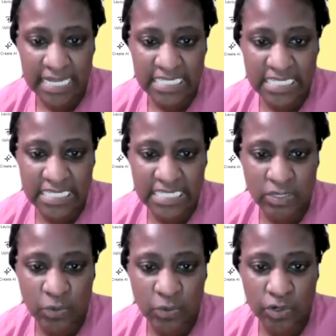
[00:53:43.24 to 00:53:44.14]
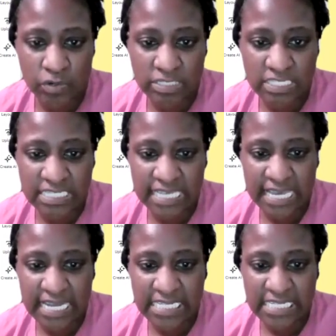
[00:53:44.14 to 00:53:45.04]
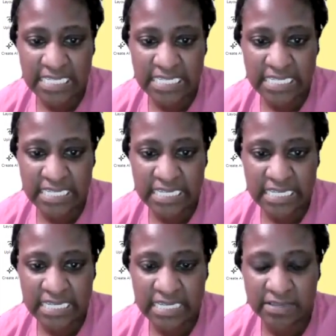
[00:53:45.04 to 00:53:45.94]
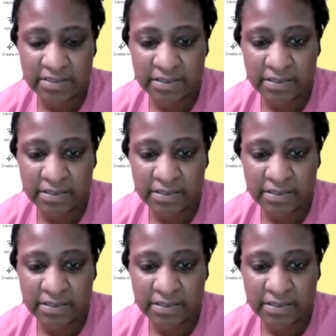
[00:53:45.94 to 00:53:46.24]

Let's work on this calendar.